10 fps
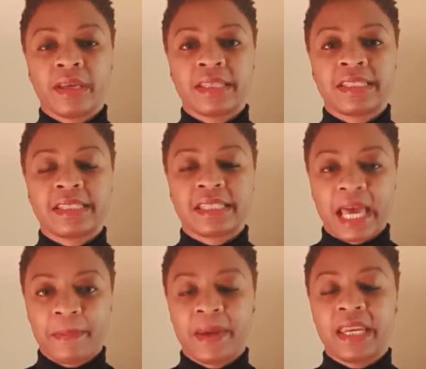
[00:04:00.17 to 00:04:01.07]

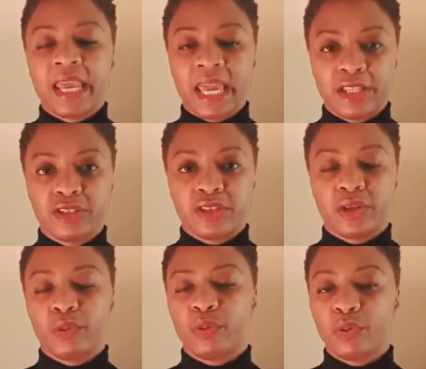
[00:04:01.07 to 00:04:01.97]
stepping
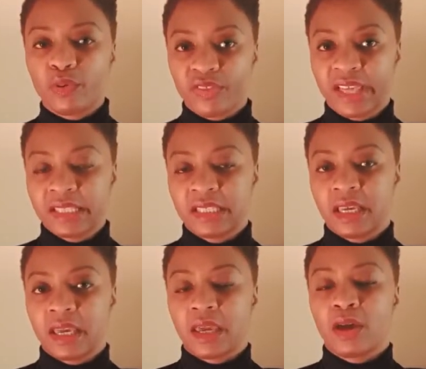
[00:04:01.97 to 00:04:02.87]
into
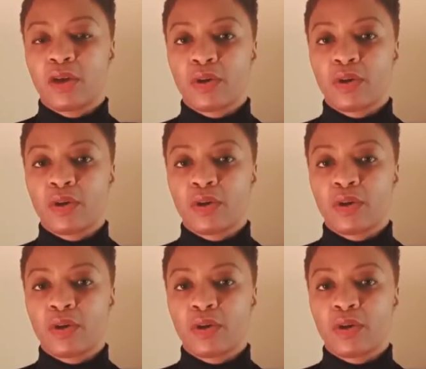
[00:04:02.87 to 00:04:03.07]
authentic